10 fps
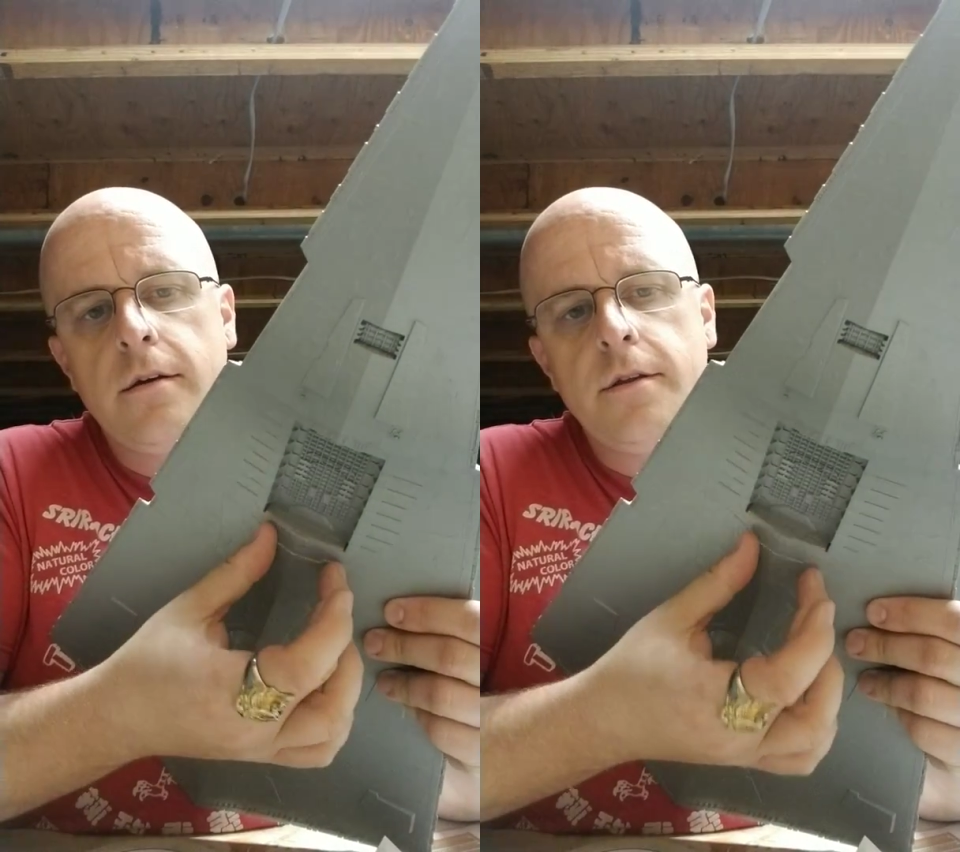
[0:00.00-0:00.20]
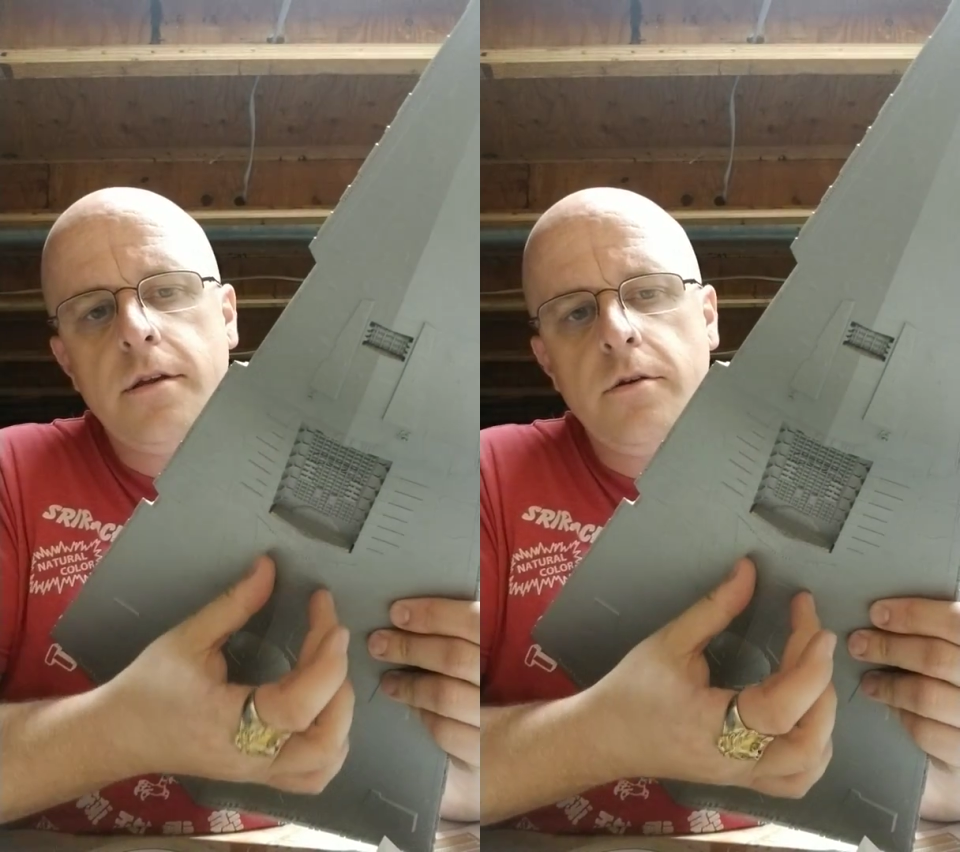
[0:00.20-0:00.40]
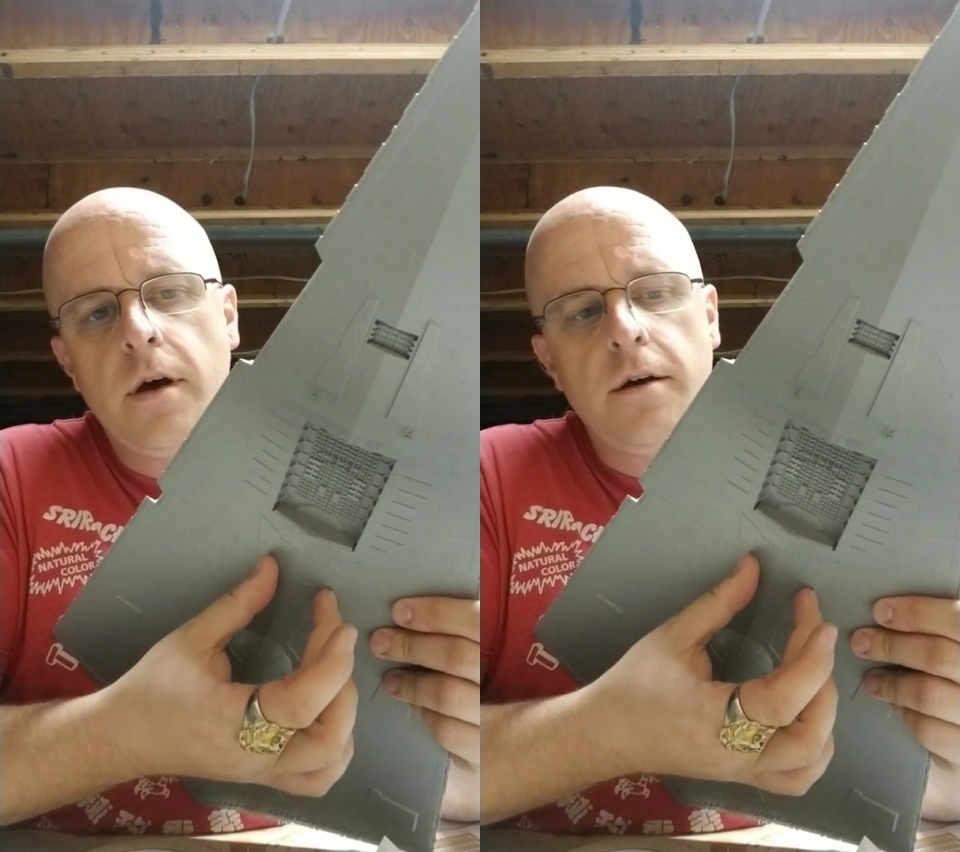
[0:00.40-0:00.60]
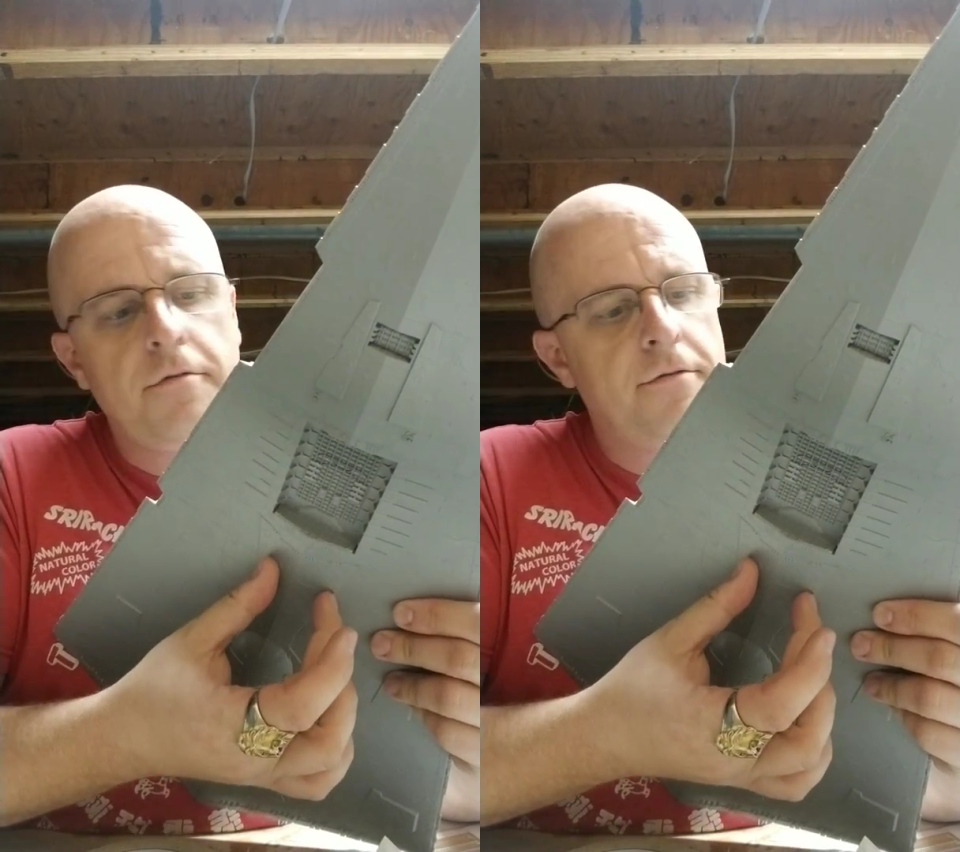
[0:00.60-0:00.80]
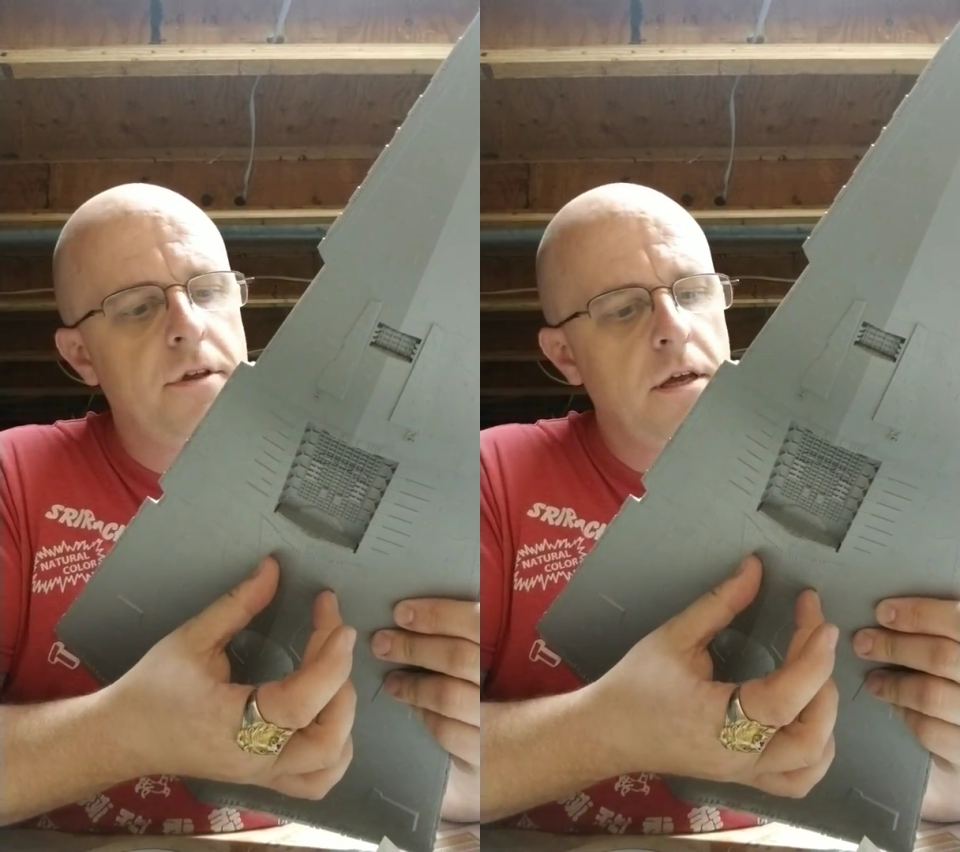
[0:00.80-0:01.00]
and then you
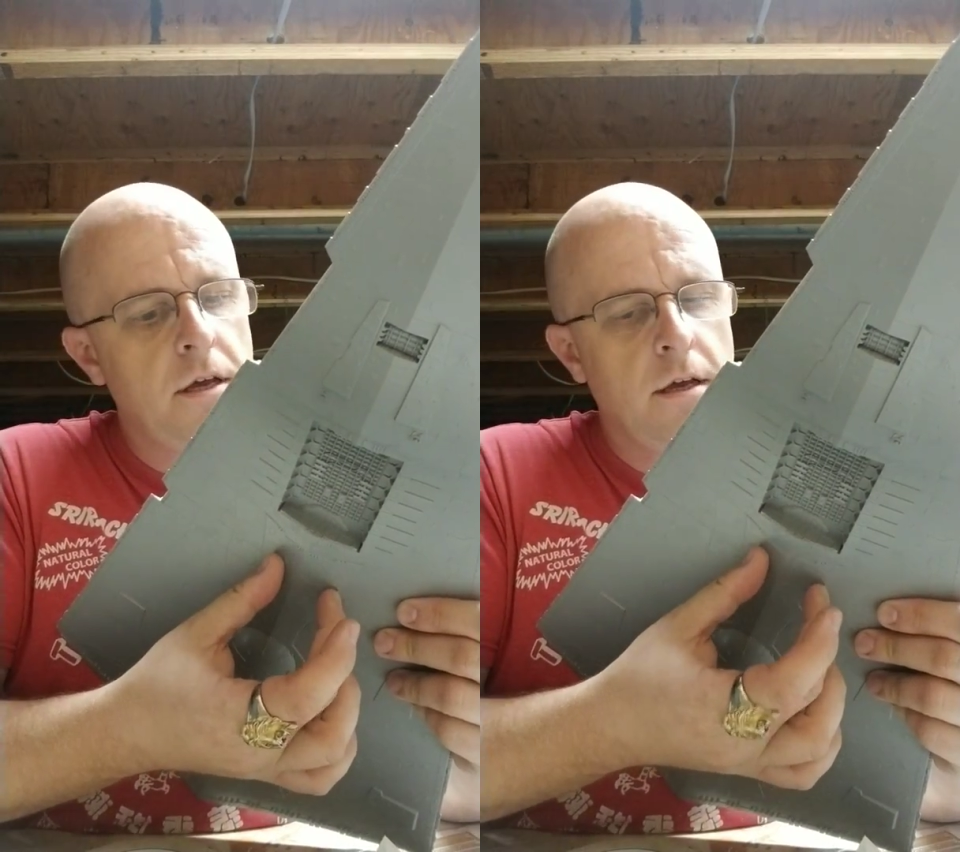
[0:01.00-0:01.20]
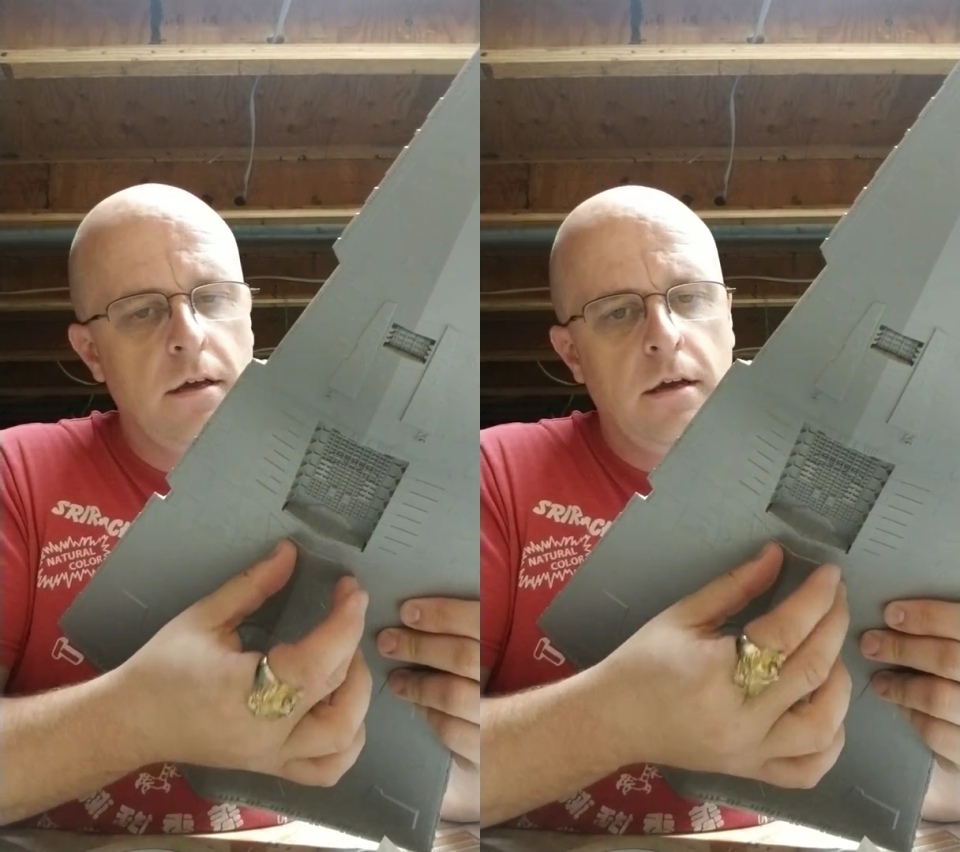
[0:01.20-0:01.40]
have the